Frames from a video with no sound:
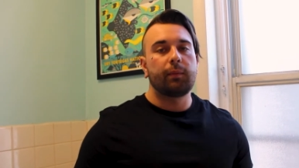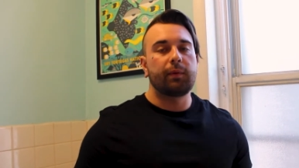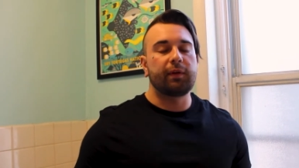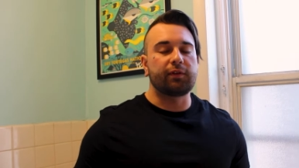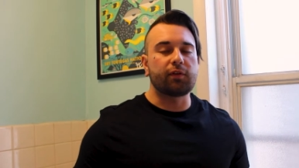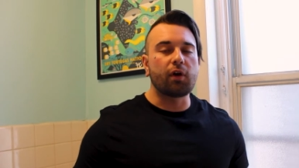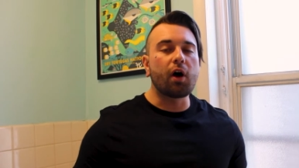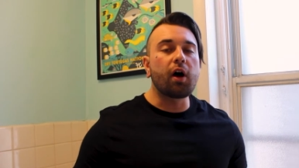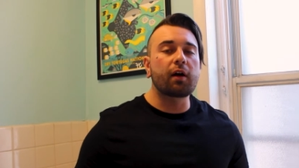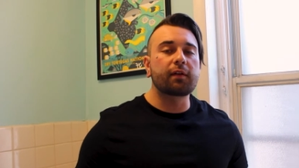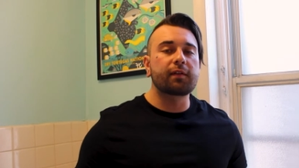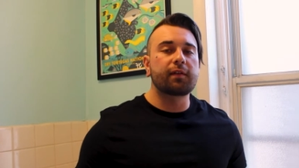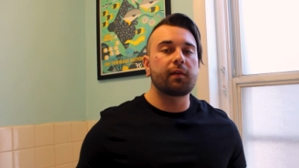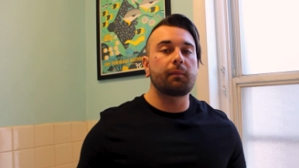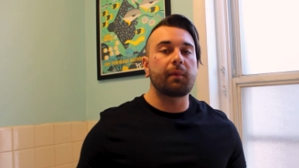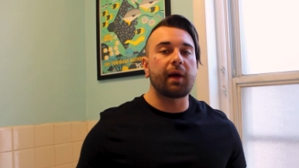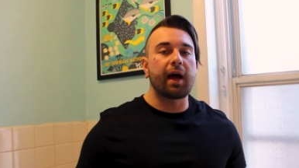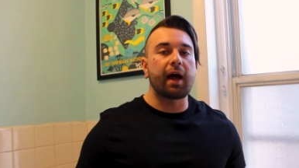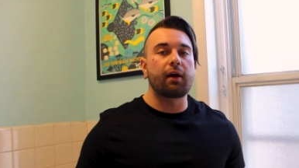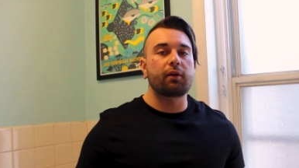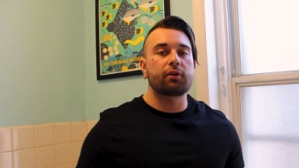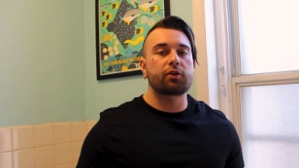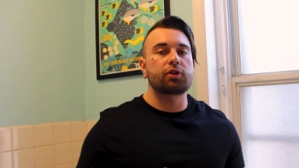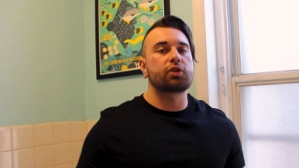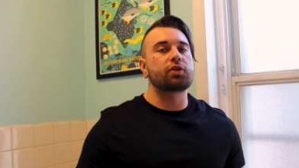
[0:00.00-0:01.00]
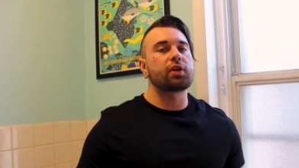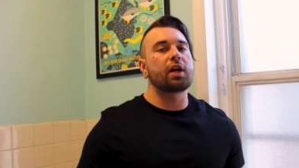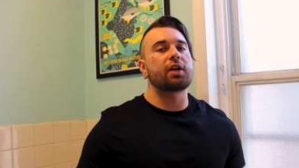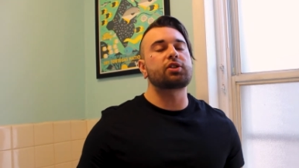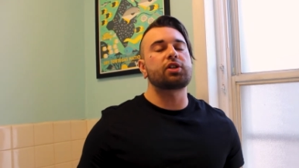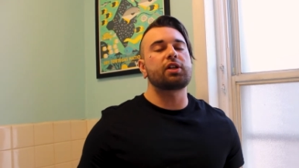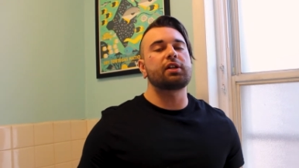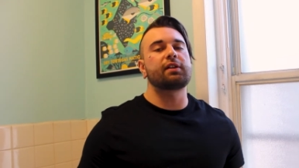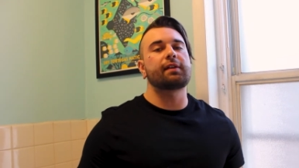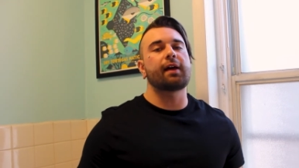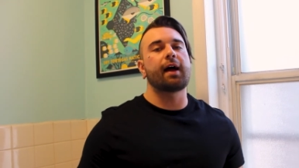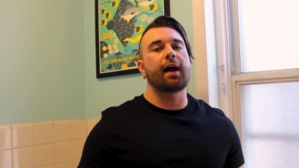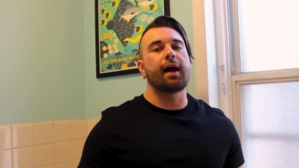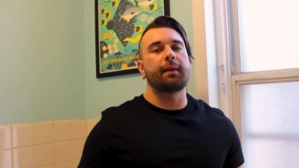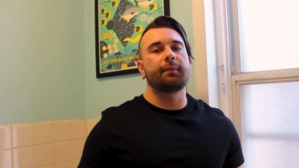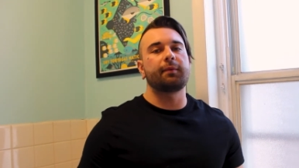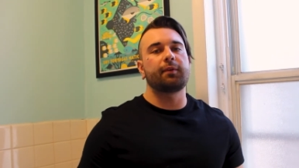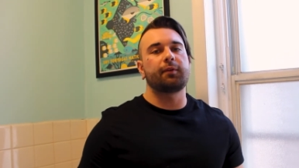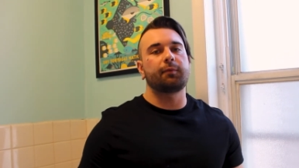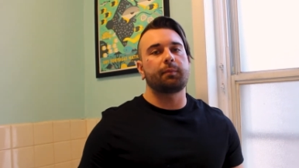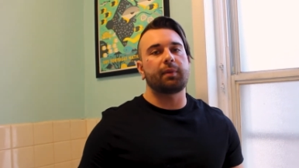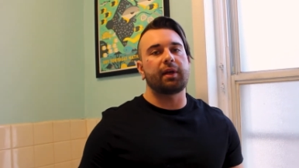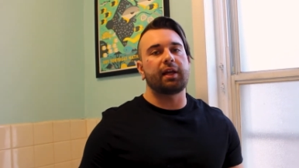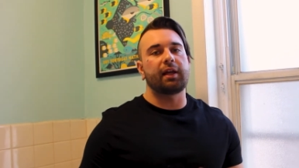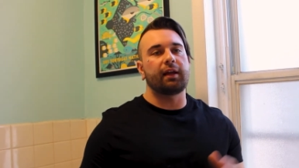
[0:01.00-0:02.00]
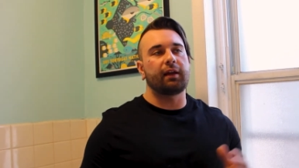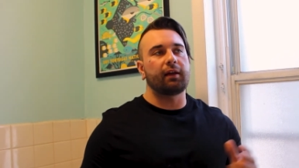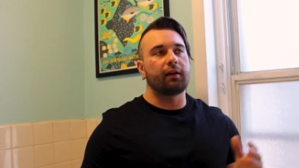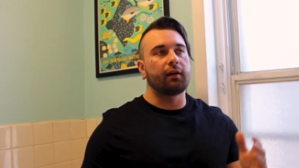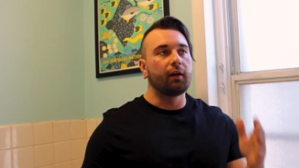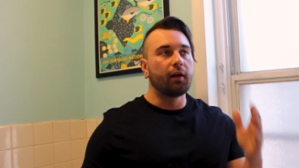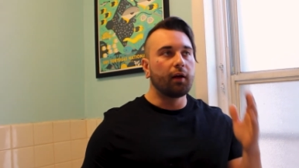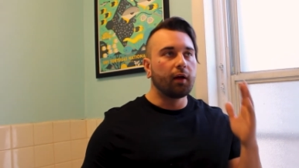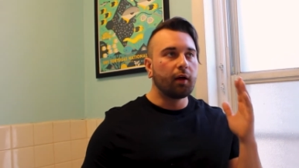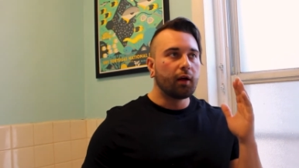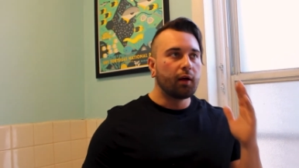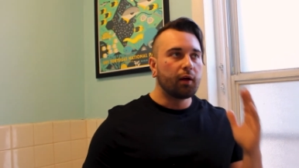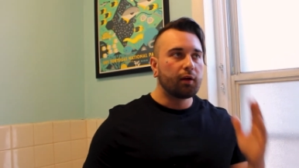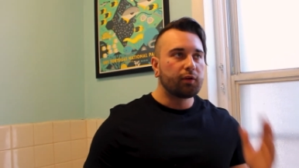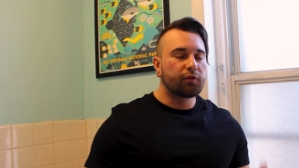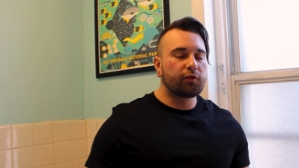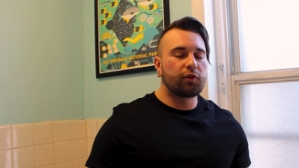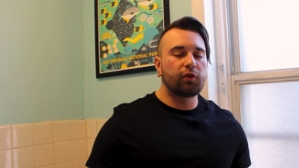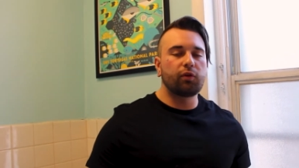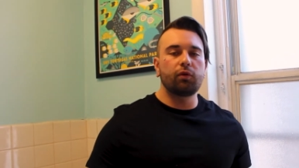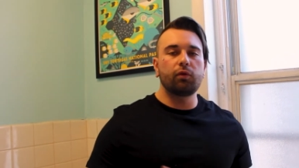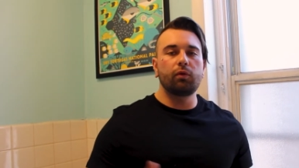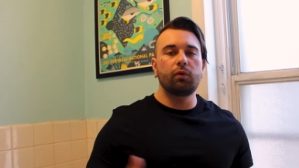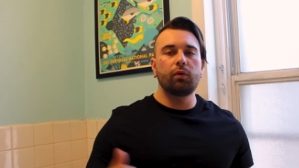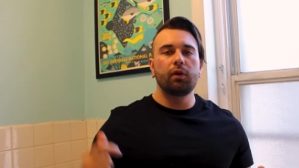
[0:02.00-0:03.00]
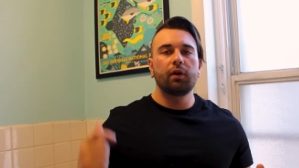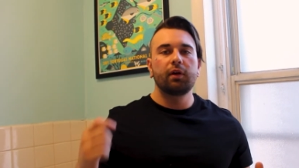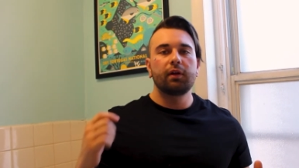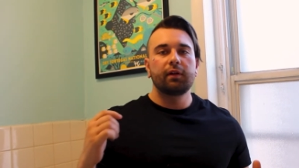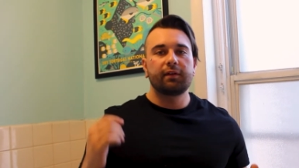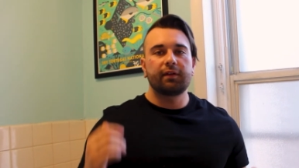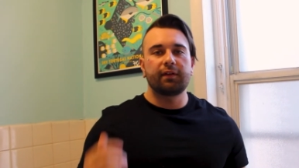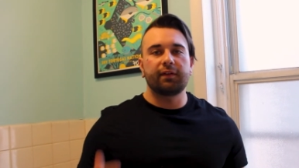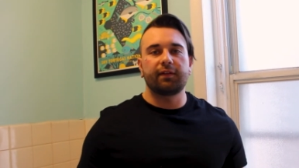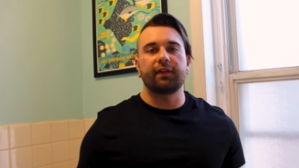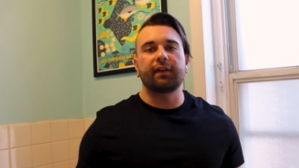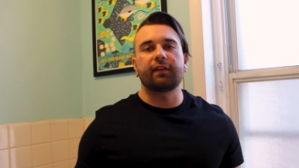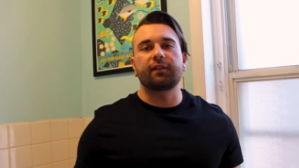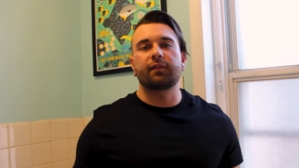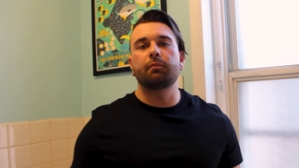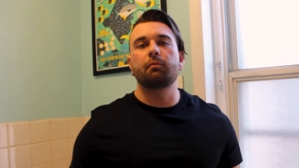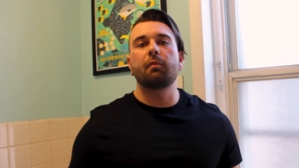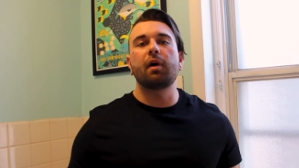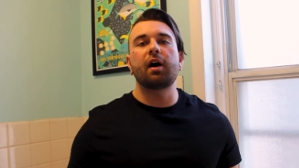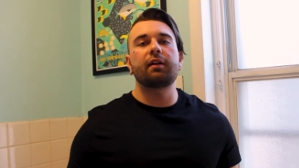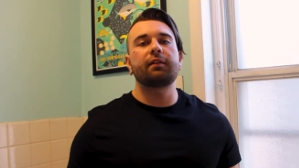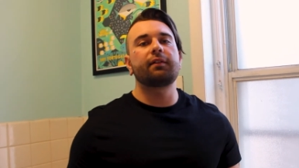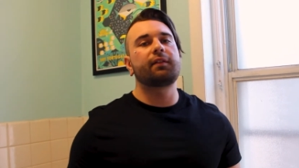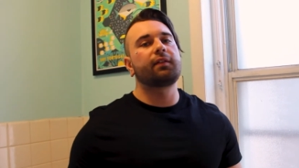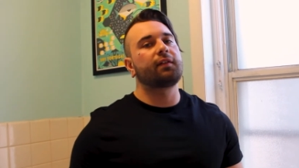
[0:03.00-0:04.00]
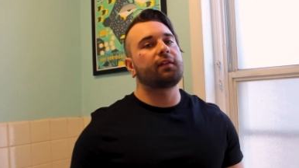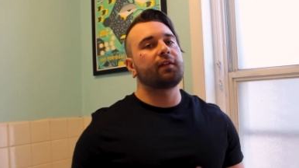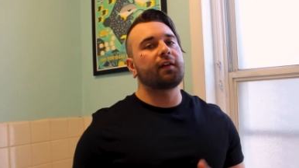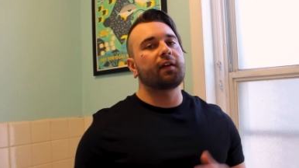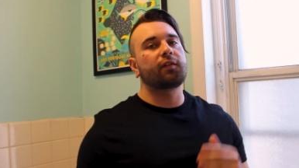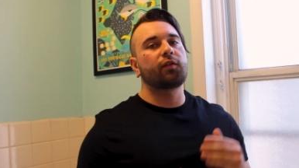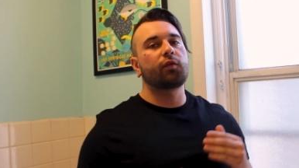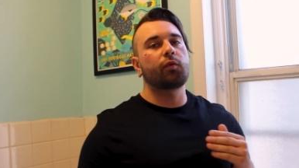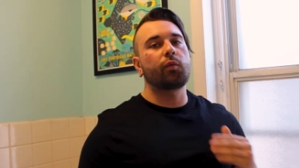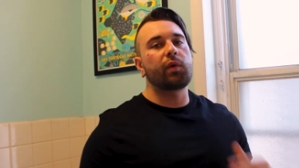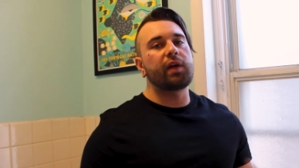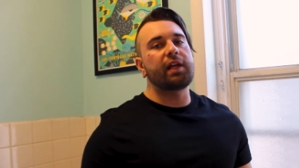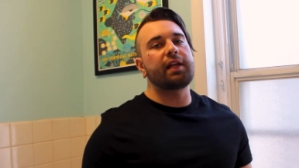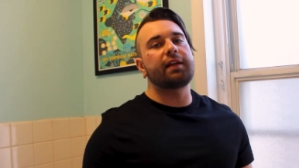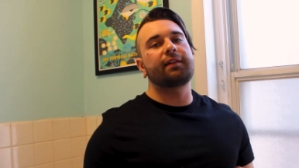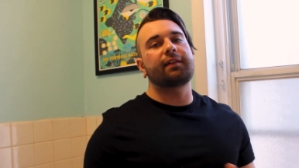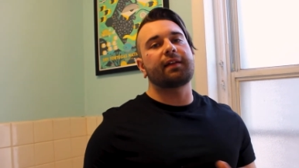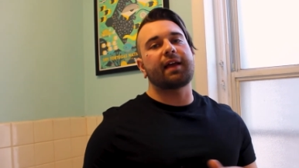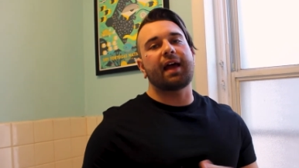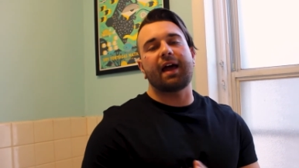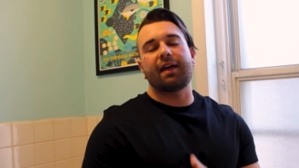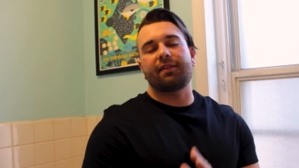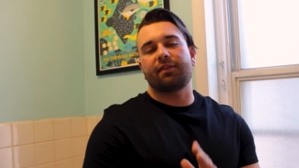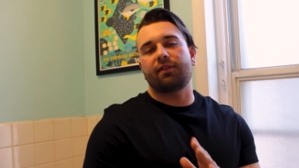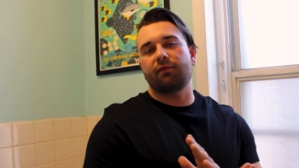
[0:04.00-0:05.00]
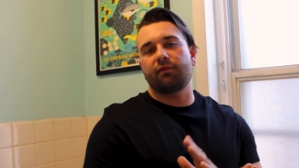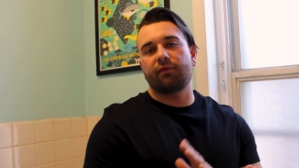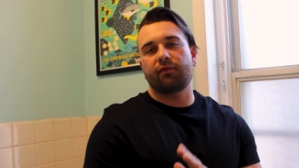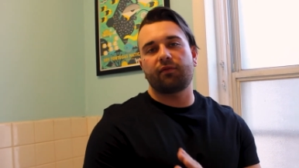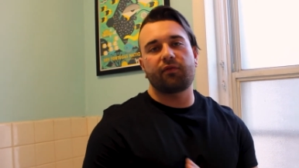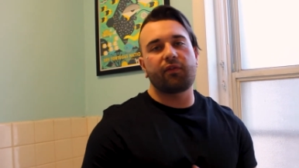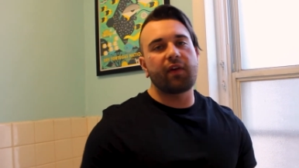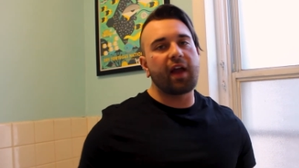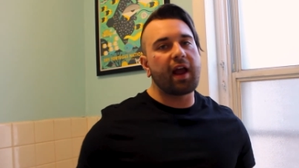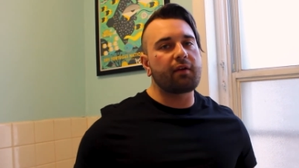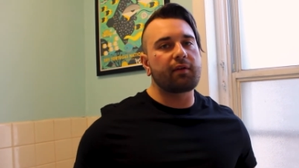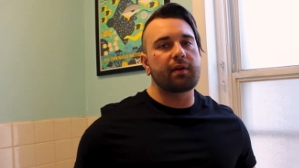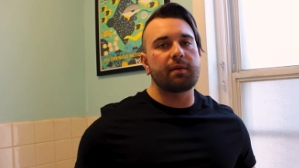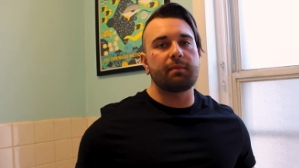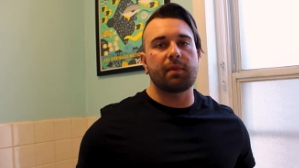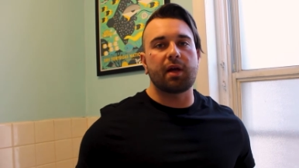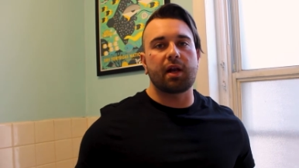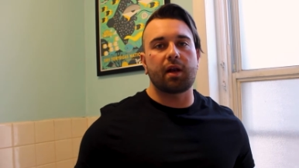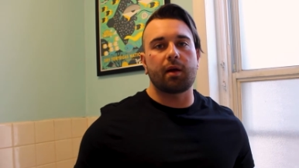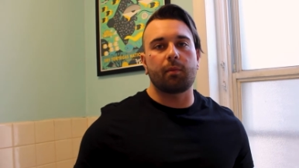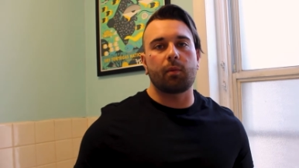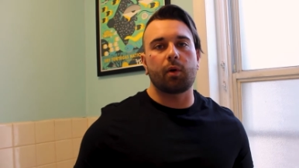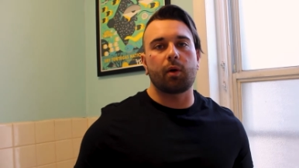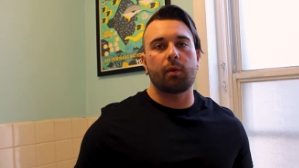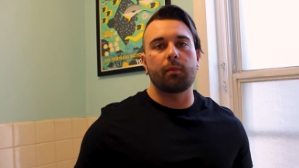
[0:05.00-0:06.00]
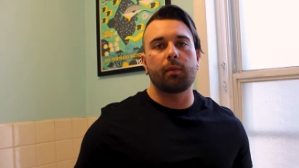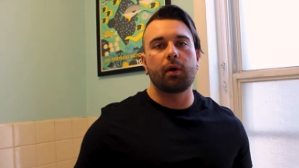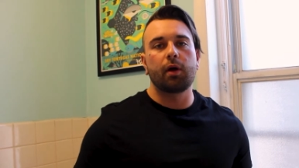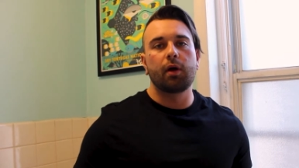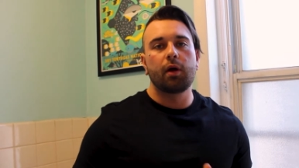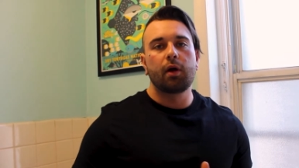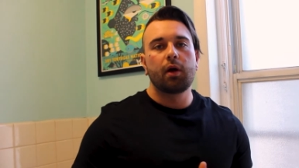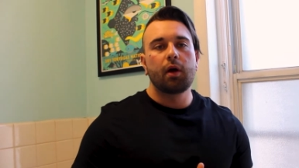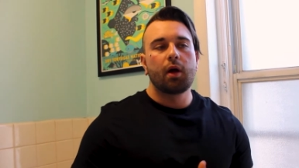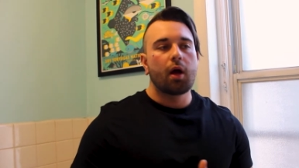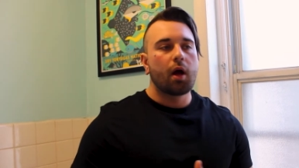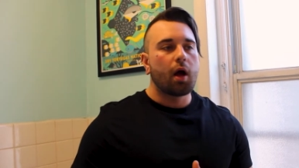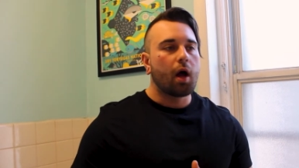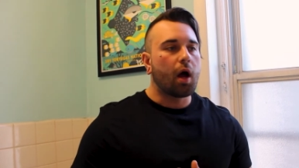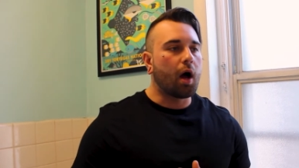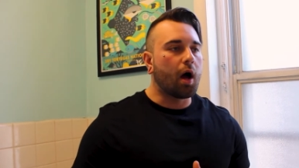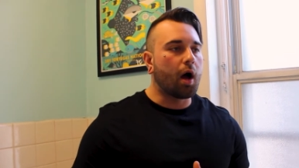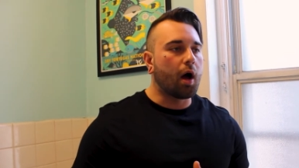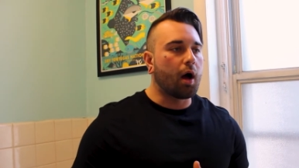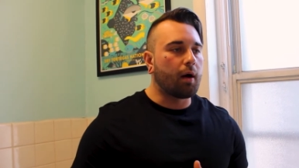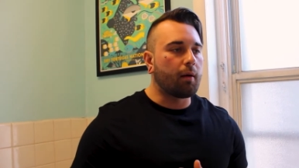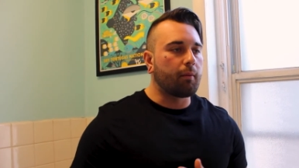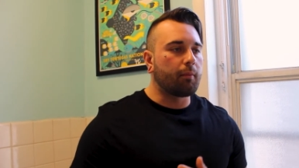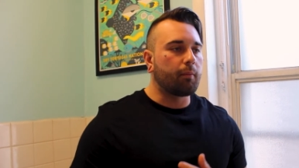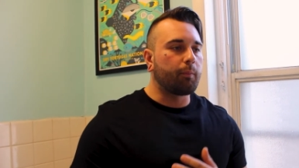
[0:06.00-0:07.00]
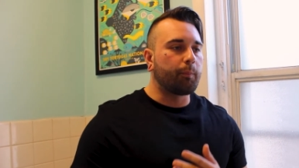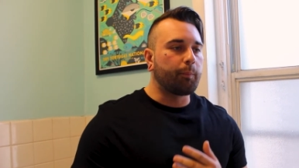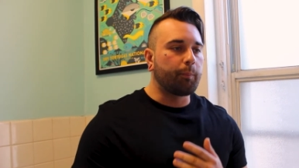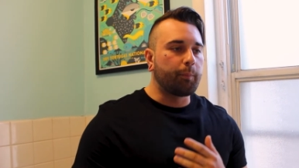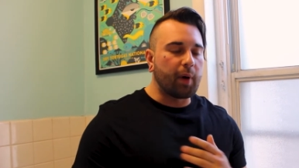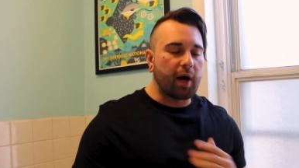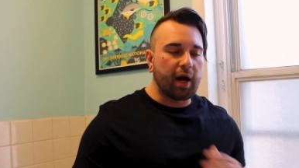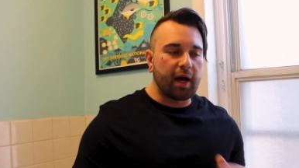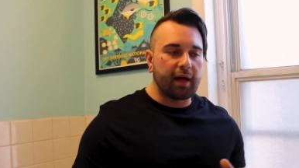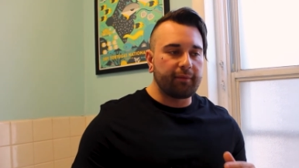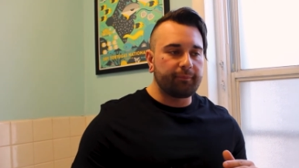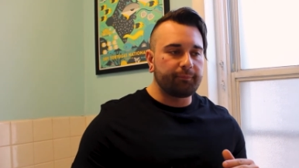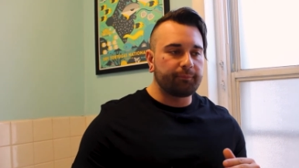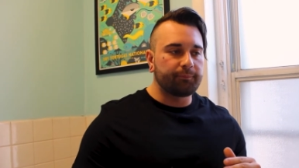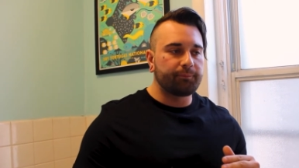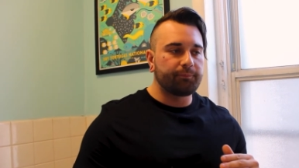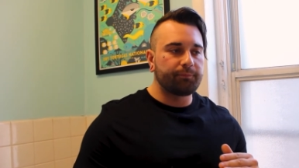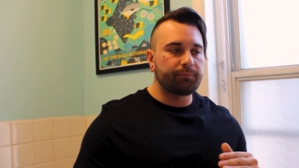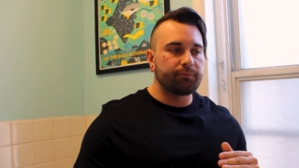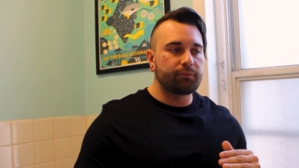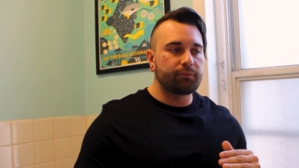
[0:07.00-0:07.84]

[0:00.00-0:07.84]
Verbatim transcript: We talked about stretching times being two to six months, six weeks at the very minimum, um, but